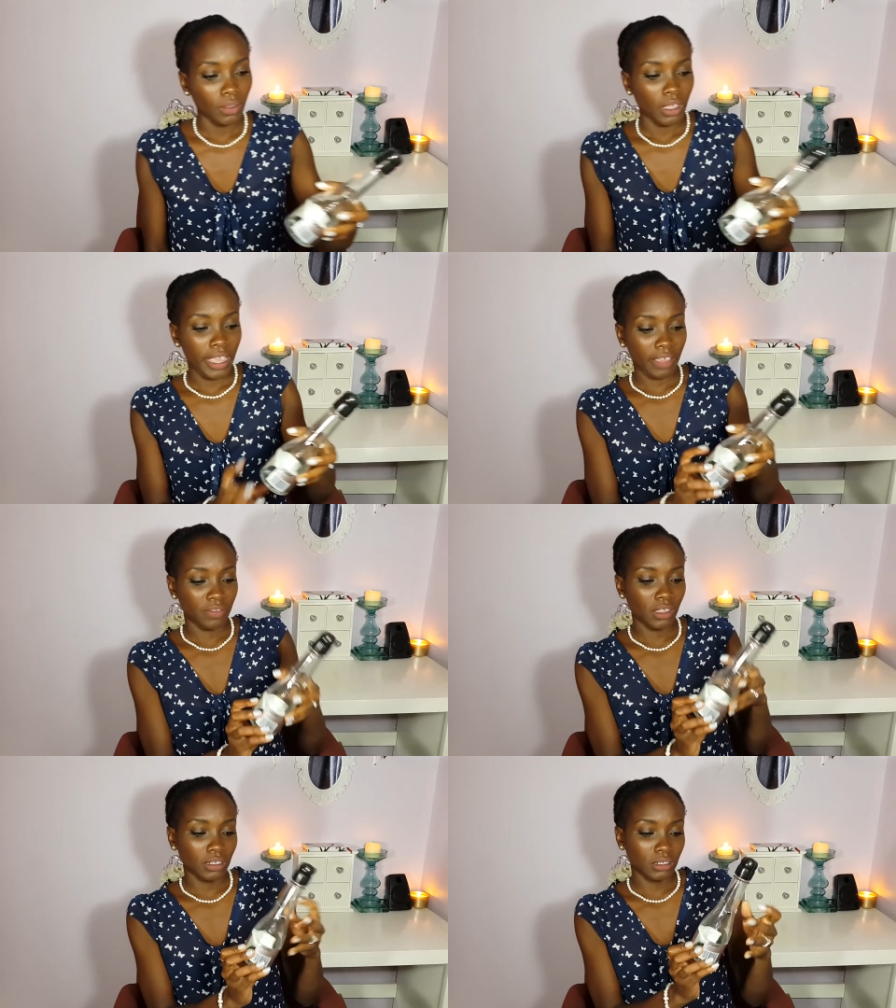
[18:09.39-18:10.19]
I have
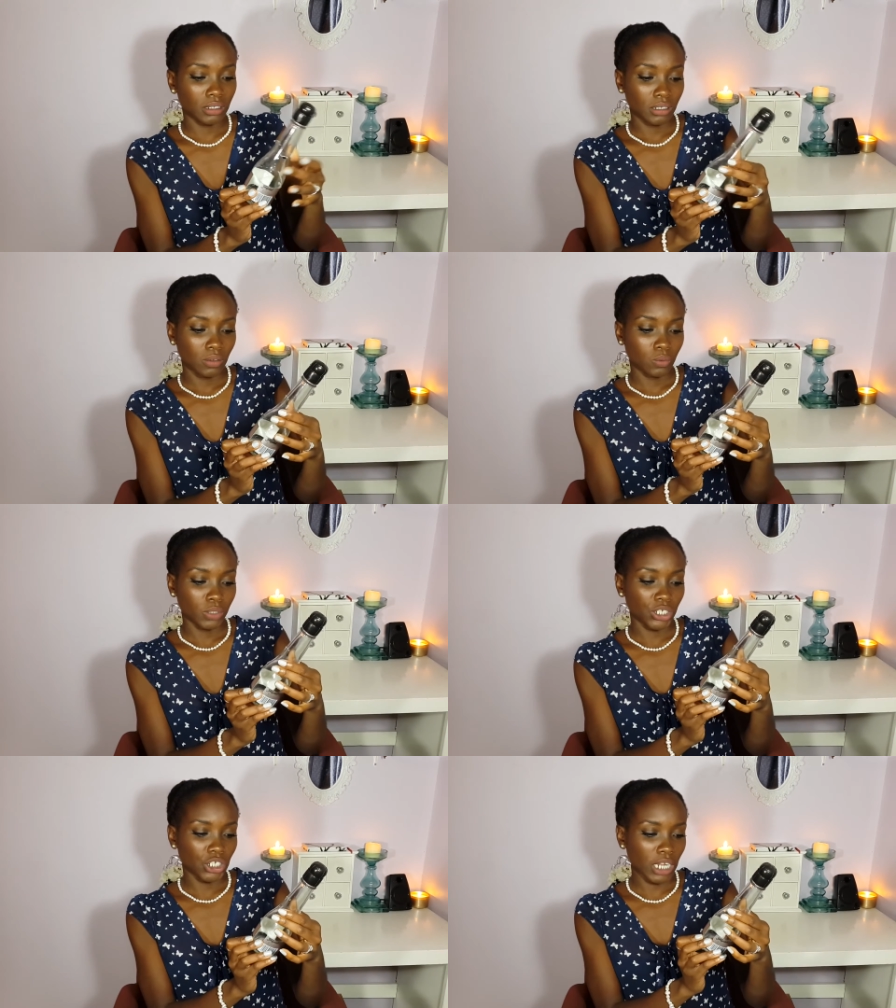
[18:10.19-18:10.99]
this,
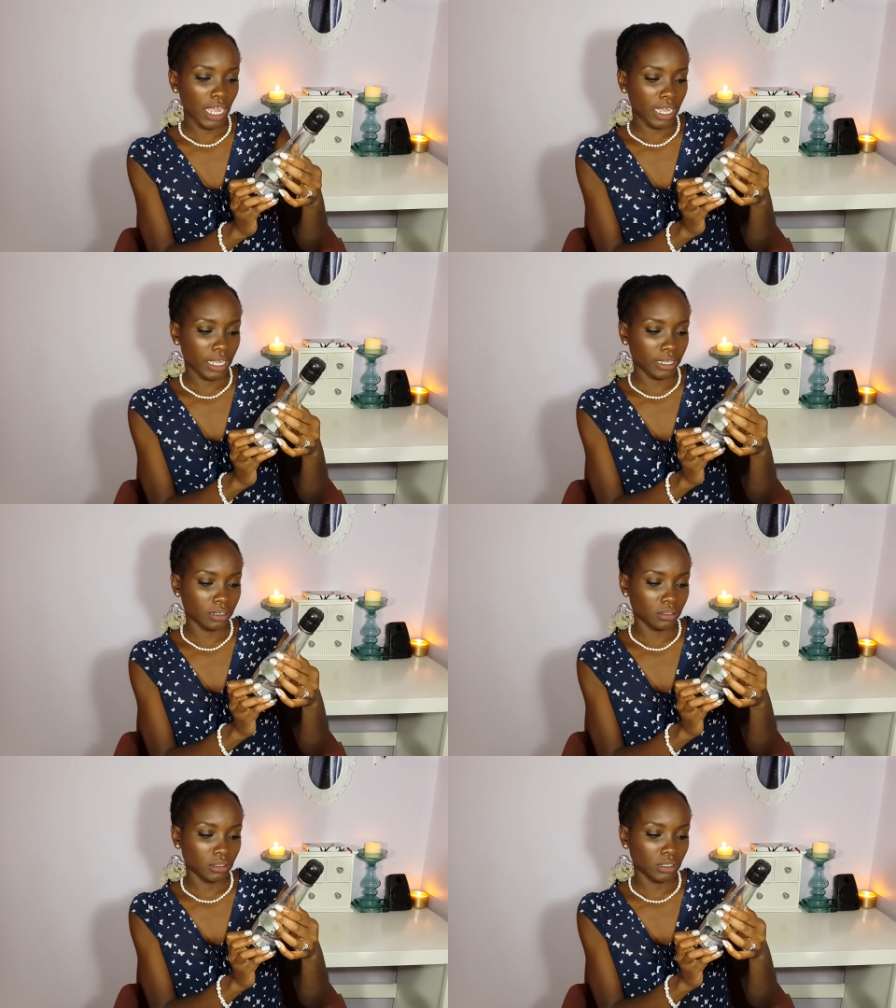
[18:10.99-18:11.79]
which
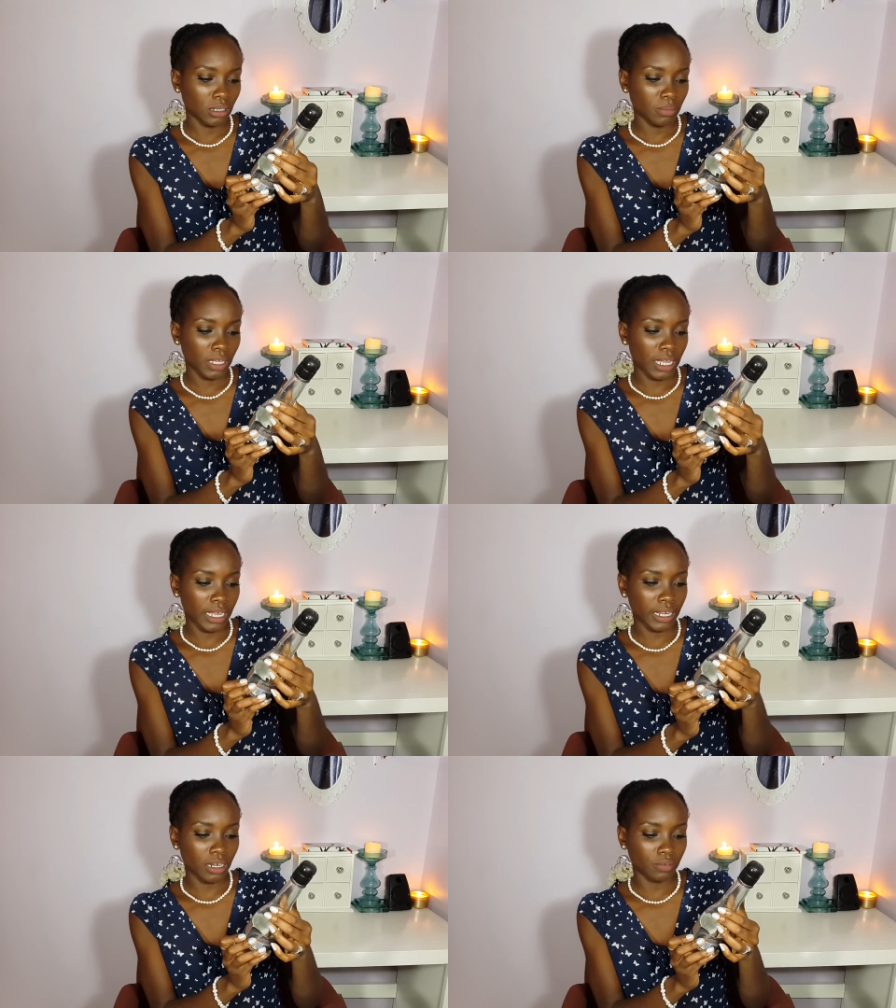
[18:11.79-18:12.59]
had some
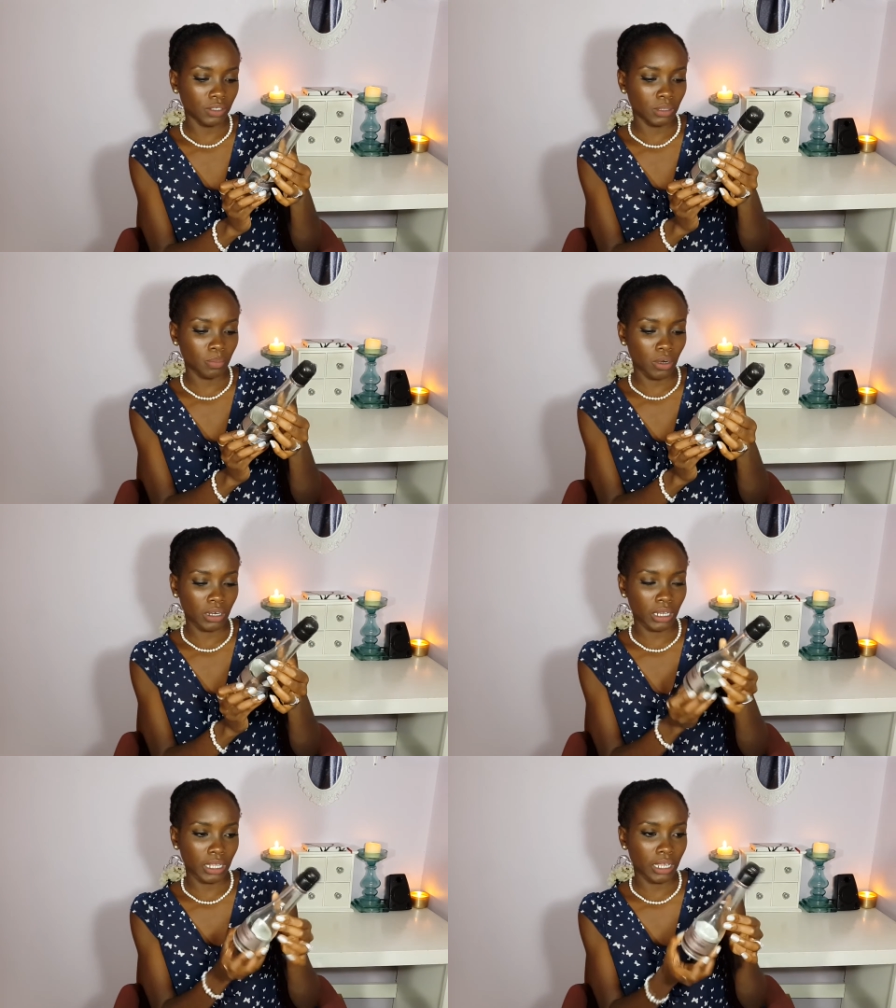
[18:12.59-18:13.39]
kind of
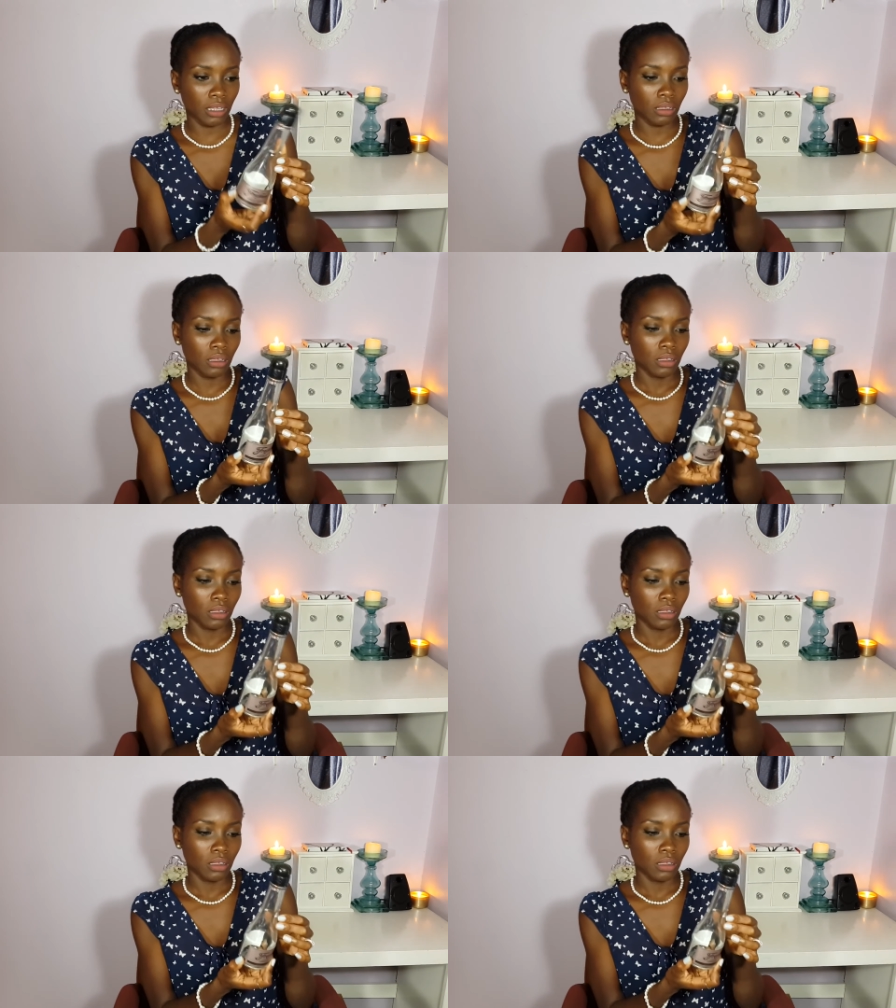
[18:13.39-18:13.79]
sparkling